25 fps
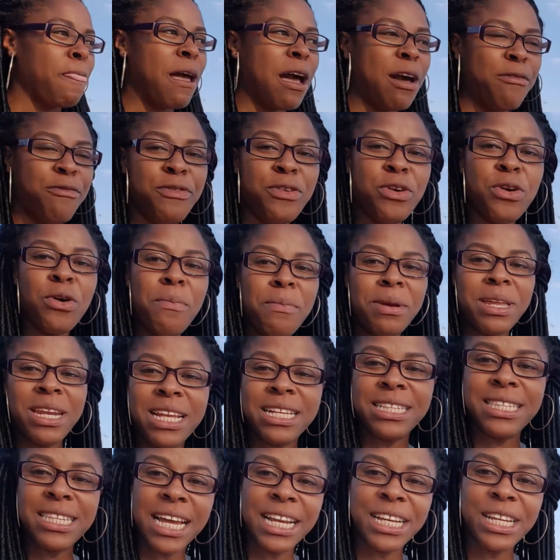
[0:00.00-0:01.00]
A few
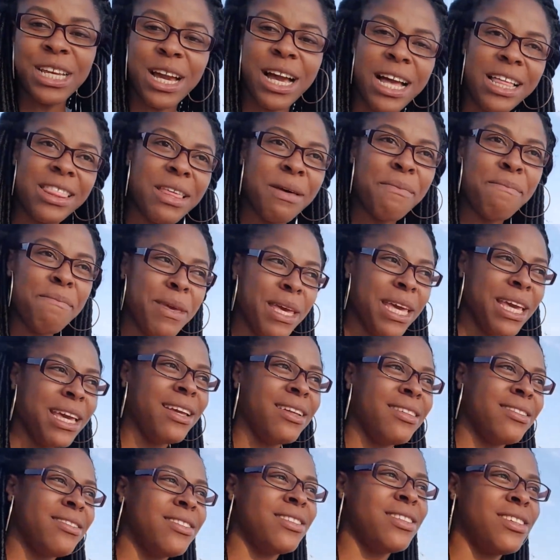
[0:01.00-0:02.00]
minutes and you're at the
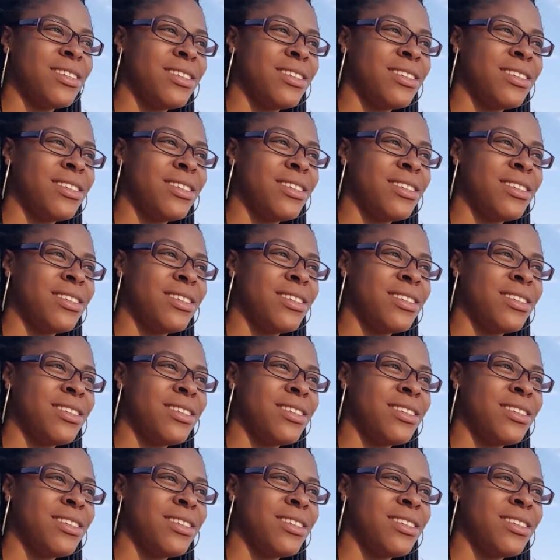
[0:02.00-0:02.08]
beach.